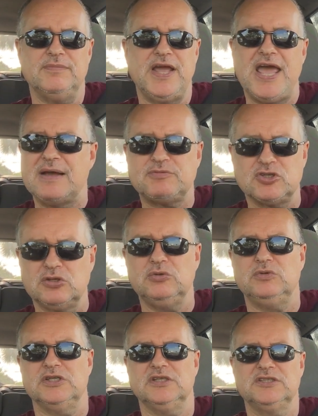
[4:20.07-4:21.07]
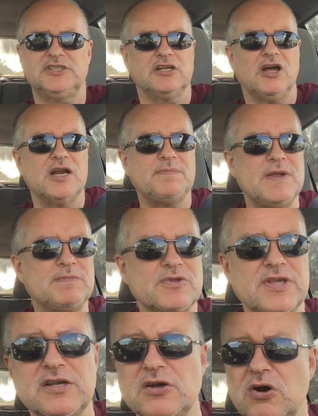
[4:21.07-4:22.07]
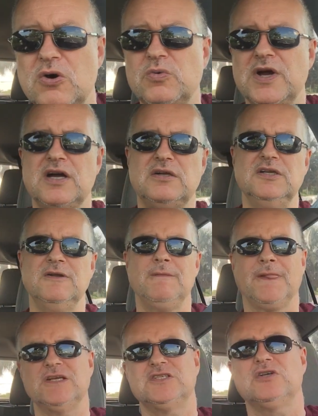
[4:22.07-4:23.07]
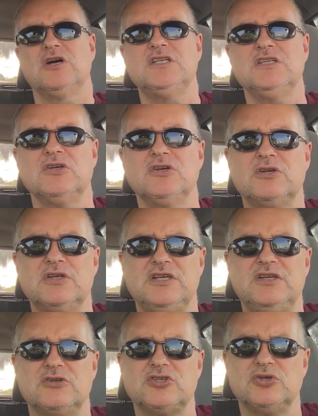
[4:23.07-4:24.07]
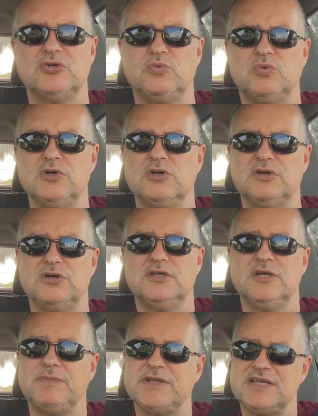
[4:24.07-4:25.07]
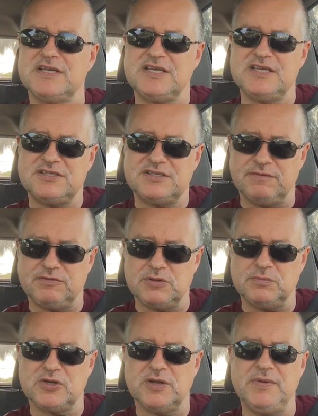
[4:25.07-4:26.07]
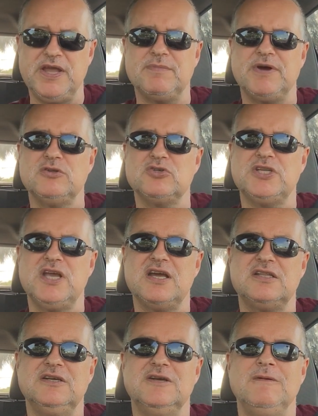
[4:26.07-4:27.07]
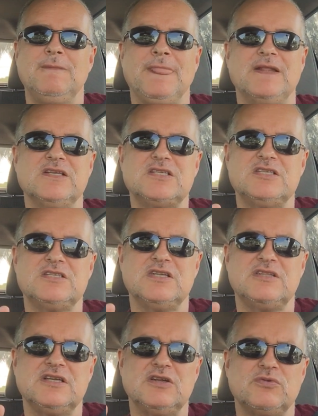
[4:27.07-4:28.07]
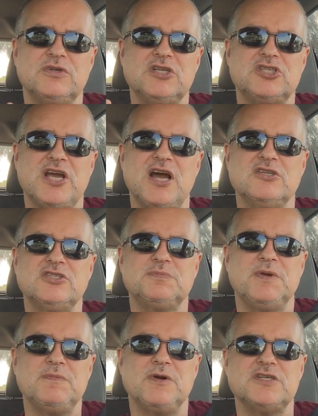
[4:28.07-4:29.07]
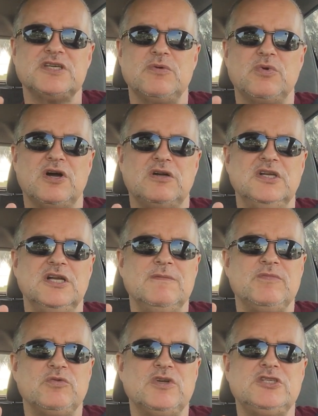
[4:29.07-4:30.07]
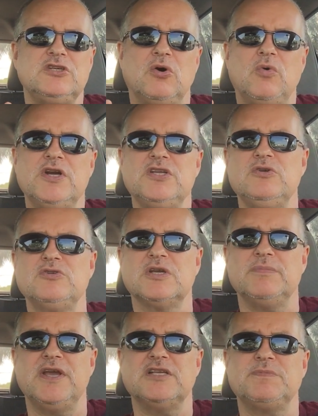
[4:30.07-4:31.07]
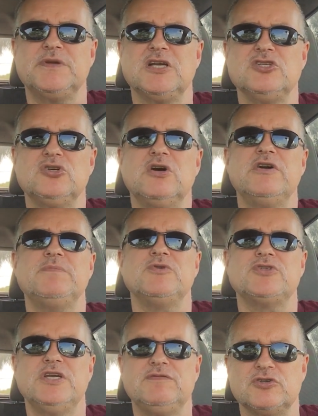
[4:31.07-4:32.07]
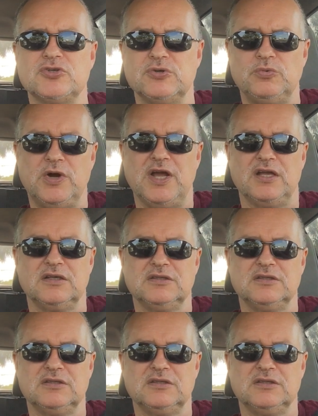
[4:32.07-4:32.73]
Absolutely. See, a lot of people think, oh, well, because the dog didn't hear a certain word, but it's a verbal command. But understand, and this is the thing that really challenges people, I say, well, the reason you don't want to use commands is because you're already perceived a certain way.